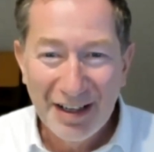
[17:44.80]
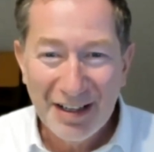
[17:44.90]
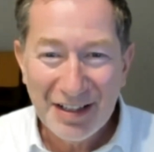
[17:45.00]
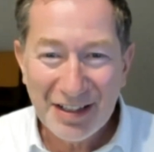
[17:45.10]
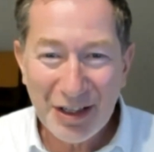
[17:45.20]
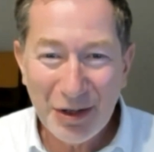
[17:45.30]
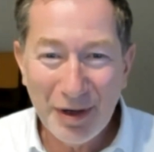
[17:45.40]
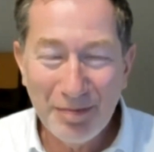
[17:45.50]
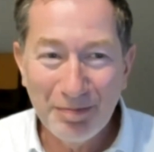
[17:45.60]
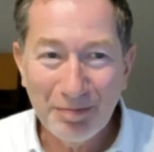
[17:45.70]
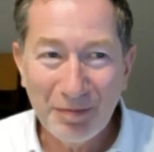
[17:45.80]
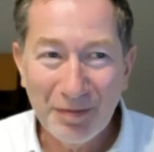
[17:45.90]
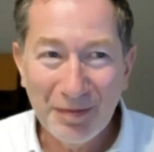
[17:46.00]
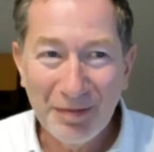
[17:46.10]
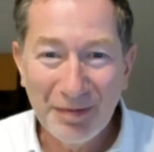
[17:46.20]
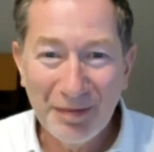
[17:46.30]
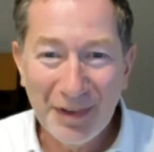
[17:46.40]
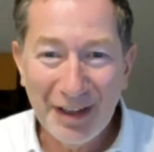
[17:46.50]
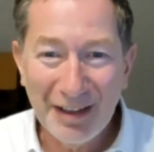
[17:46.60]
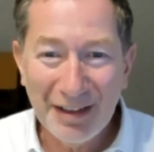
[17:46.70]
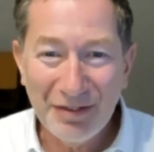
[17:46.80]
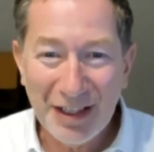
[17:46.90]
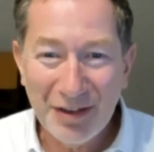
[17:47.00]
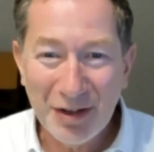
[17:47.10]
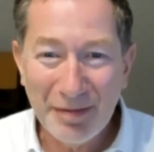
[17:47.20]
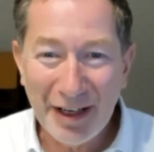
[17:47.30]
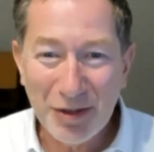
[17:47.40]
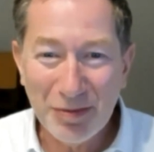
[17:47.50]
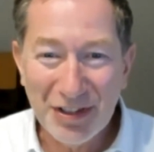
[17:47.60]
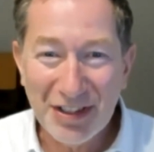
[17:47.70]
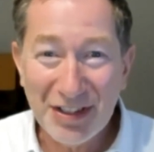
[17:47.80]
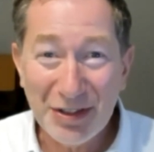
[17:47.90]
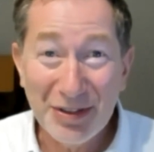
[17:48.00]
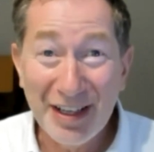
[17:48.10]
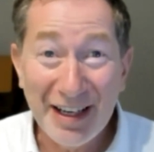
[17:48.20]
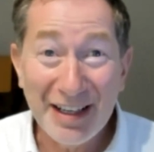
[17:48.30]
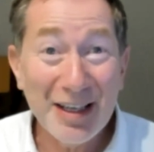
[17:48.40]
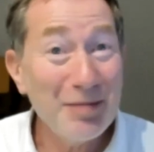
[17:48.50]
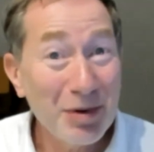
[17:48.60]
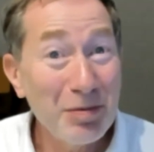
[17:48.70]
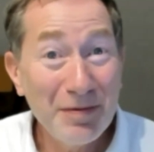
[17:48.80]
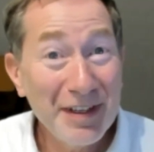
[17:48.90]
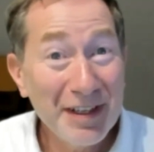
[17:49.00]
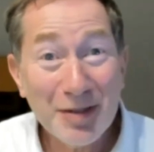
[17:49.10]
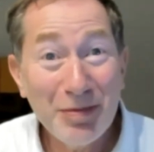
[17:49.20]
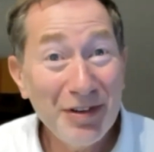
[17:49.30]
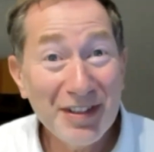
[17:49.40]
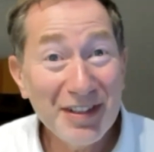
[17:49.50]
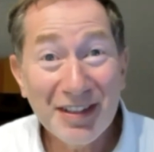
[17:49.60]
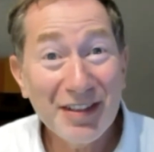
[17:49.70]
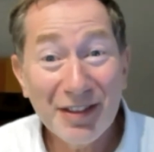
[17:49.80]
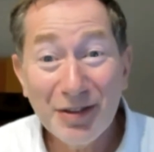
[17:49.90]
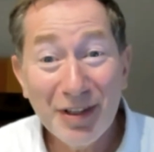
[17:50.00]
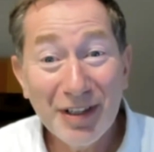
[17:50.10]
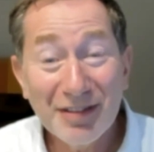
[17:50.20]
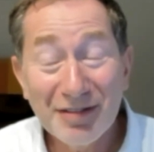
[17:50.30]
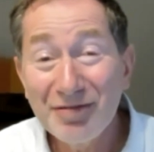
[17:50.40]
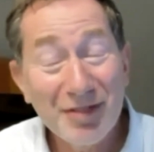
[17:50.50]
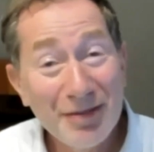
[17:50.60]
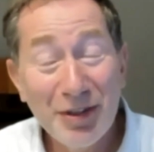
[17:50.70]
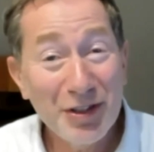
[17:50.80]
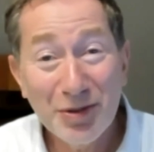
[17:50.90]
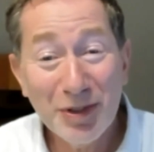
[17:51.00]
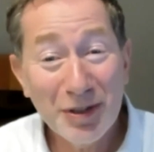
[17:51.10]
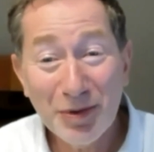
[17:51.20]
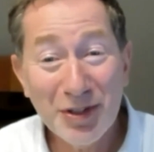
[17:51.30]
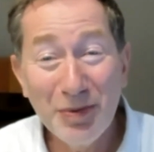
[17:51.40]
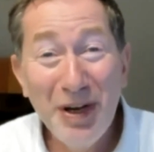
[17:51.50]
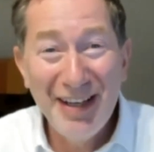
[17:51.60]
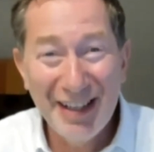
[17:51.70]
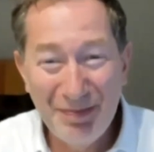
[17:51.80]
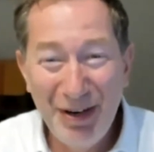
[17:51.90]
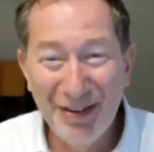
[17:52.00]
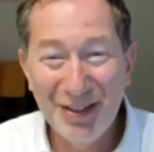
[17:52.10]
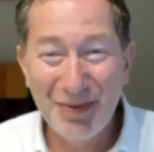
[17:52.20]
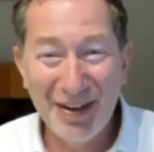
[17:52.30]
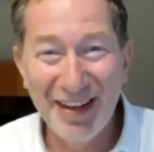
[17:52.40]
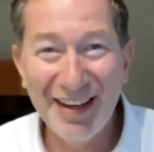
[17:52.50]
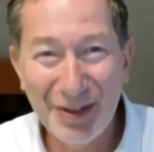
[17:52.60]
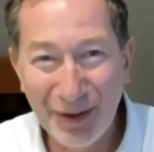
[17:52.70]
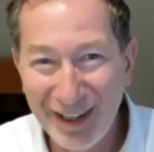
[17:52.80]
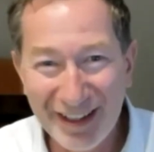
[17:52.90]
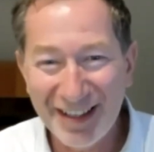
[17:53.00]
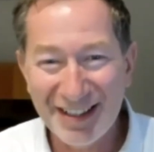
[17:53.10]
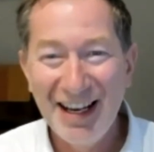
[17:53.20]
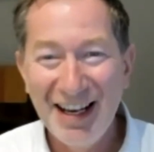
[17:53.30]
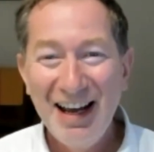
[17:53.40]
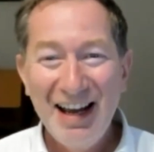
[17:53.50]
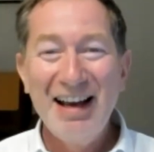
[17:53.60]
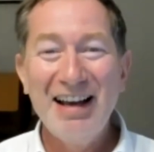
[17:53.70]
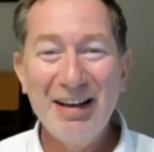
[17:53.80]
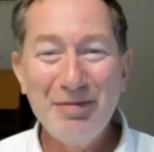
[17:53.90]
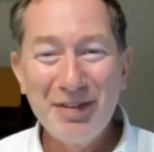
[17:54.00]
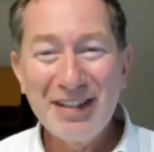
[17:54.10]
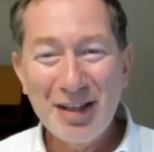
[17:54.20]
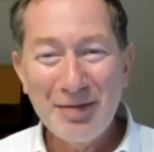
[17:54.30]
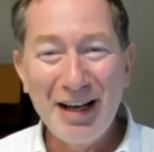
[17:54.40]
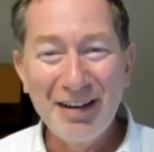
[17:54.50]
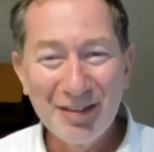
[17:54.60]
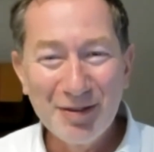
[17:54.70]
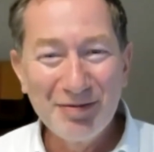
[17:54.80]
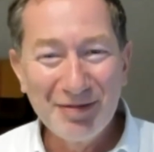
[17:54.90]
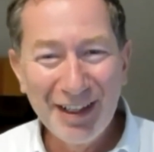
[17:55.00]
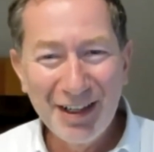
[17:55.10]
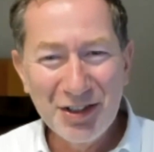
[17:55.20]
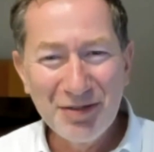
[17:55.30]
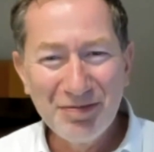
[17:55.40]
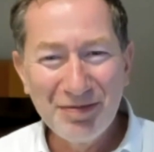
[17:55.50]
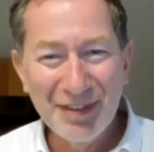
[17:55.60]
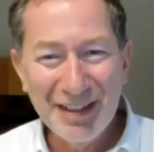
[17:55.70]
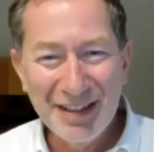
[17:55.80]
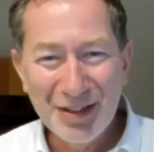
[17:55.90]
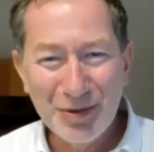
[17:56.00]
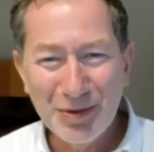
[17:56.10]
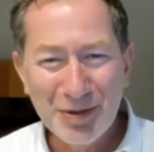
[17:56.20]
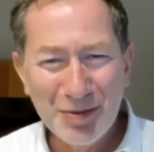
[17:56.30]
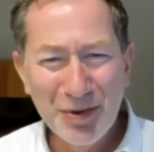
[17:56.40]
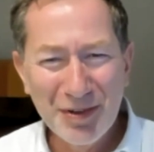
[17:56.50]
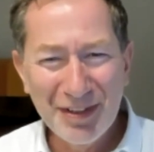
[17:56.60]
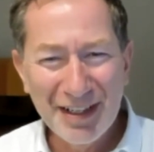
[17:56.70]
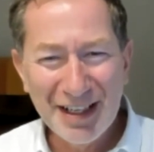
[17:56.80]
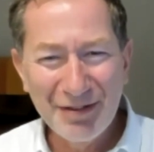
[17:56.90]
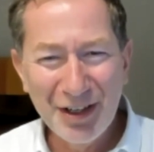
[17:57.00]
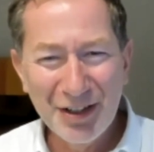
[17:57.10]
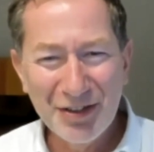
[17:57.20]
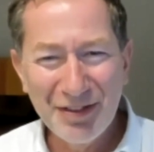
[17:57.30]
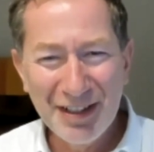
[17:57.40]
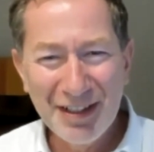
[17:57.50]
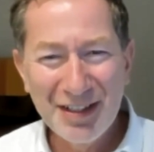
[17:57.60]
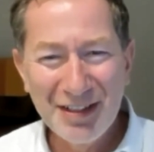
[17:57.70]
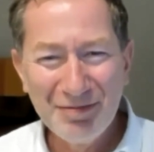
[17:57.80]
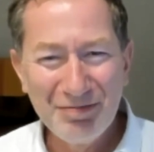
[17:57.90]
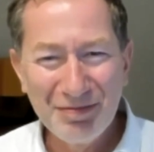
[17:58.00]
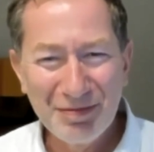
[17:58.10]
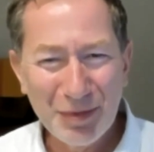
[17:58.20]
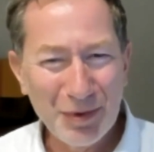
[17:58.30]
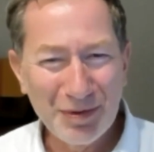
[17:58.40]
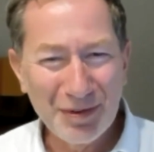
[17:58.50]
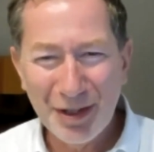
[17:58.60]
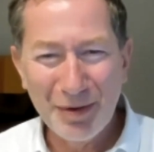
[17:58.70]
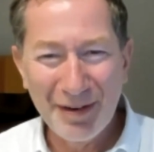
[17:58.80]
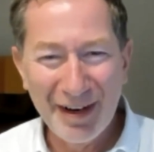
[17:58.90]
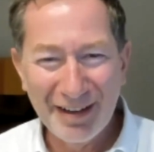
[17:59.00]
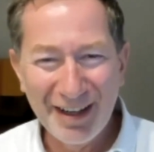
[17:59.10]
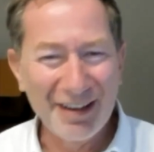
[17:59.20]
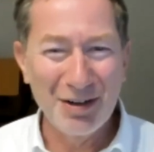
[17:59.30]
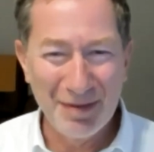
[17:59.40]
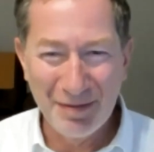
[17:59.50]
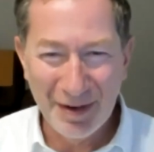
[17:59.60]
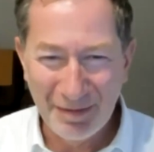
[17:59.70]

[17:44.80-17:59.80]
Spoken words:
So if any of the management is still there, they're probably experiencing something quite similar to what it was that we experienced when they acquired us. Something about larger fleas or smaller fleas have larger fleas, or the other way around. I can't remember.